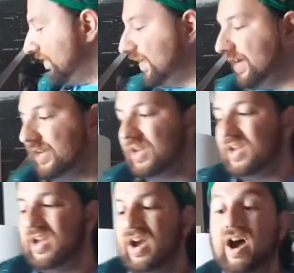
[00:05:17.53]
thing,
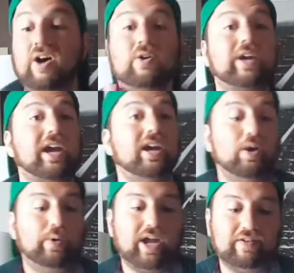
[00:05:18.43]
oh, okay,
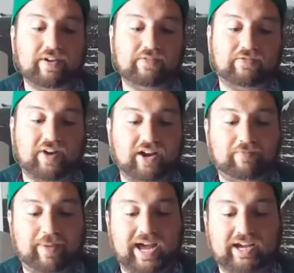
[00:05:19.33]
we have a
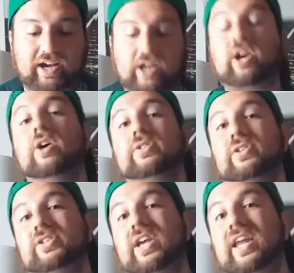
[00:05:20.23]
five-pack
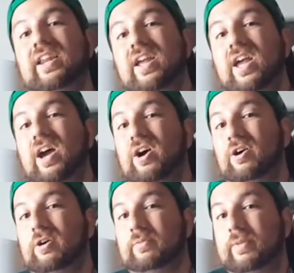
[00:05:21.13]
coaster set.
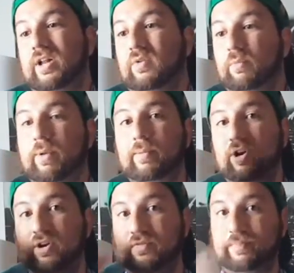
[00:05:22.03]

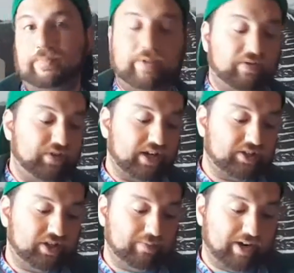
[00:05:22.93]
Remember, if you guys
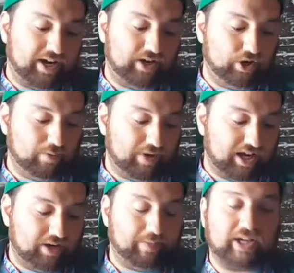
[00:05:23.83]
seen my Nerd
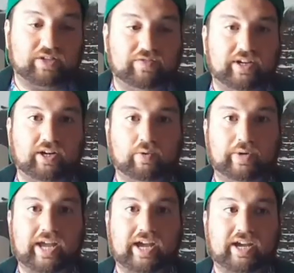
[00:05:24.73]
Block unboxing video,
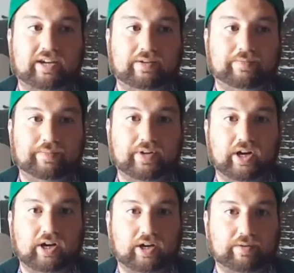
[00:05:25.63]
we had
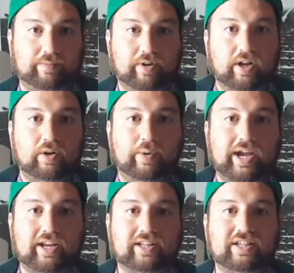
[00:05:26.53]

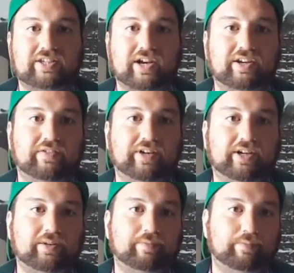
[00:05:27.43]
these kind
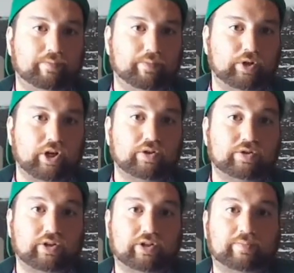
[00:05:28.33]
of
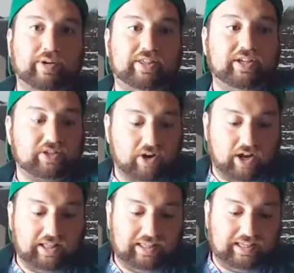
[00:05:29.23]
coasters, but these are a
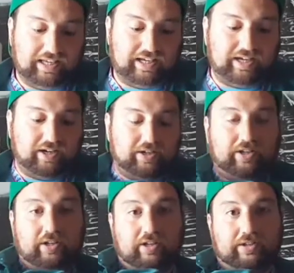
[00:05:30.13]

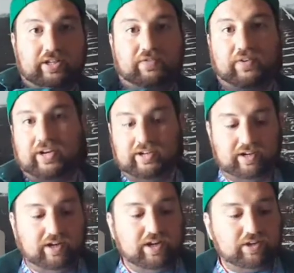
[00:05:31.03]
little different.
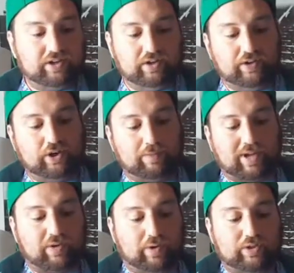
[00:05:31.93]
So the Nerd
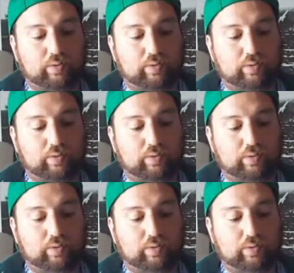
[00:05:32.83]
Block ones